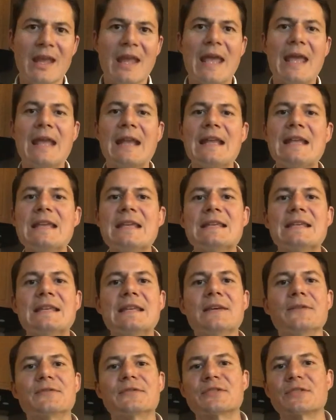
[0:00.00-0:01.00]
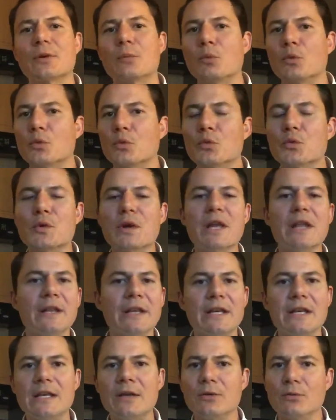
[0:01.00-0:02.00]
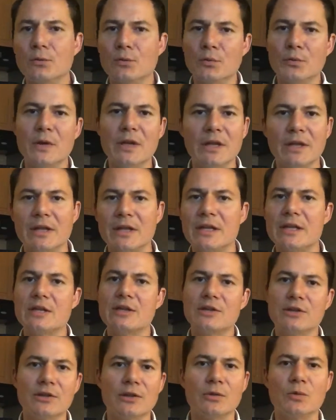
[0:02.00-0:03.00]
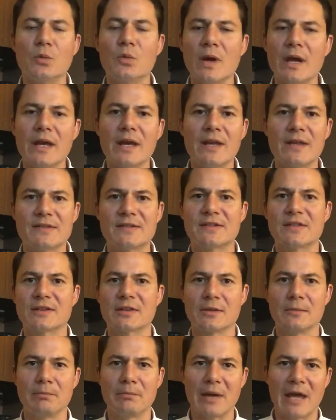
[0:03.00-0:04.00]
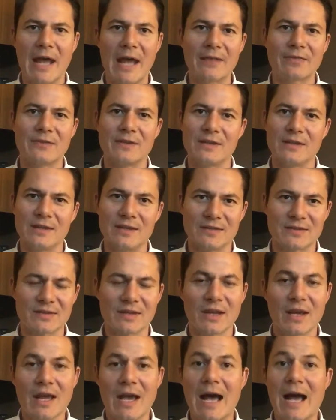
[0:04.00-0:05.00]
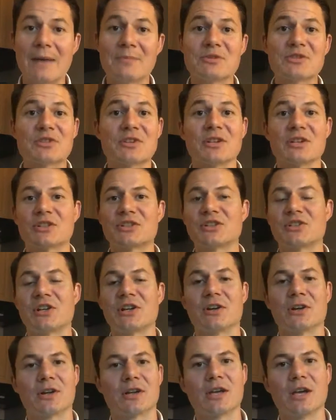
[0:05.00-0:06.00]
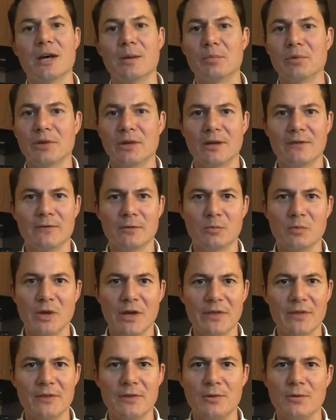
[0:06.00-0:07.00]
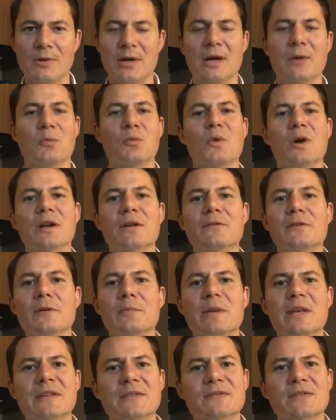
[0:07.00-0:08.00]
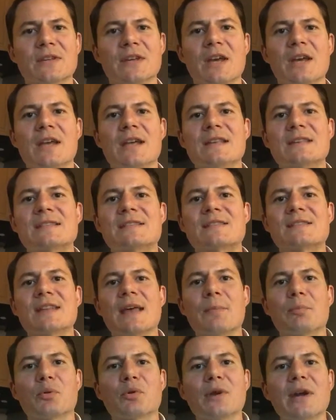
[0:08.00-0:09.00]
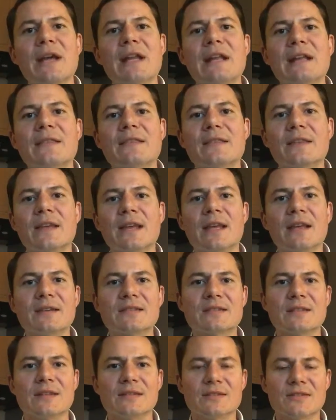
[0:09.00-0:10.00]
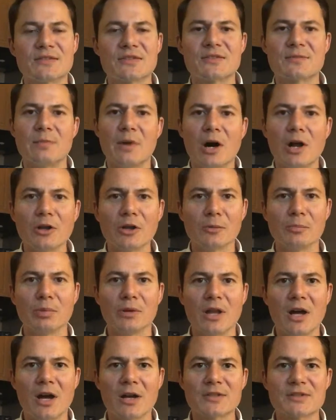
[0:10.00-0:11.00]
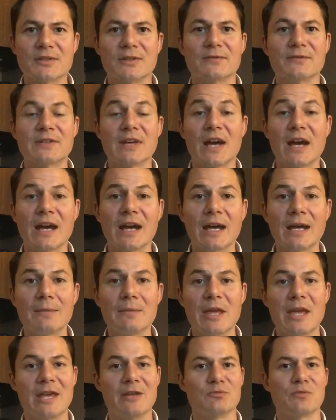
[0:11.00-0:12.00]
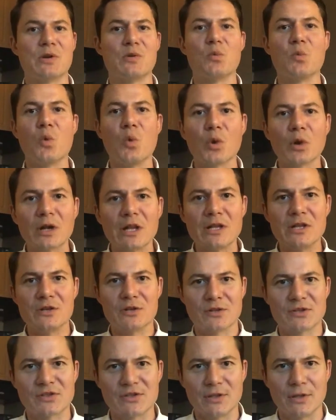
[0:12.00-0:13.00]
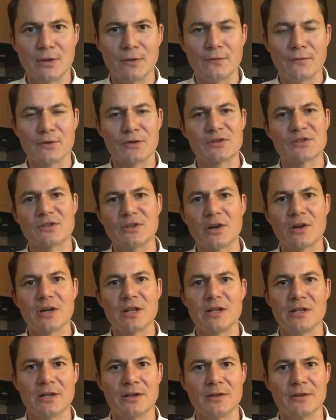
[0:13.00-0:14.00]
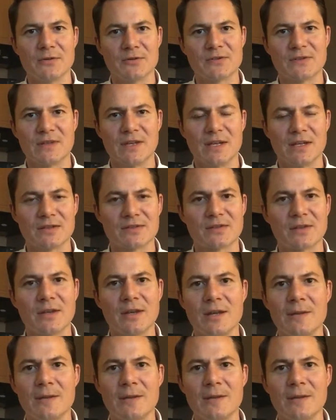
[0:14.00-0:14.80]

And he gives some really, really good ways to combat these. I'm just going to share a couple of them with you. One of them is separating things into smaller blocks of time and rewarding yourself for starting on those things.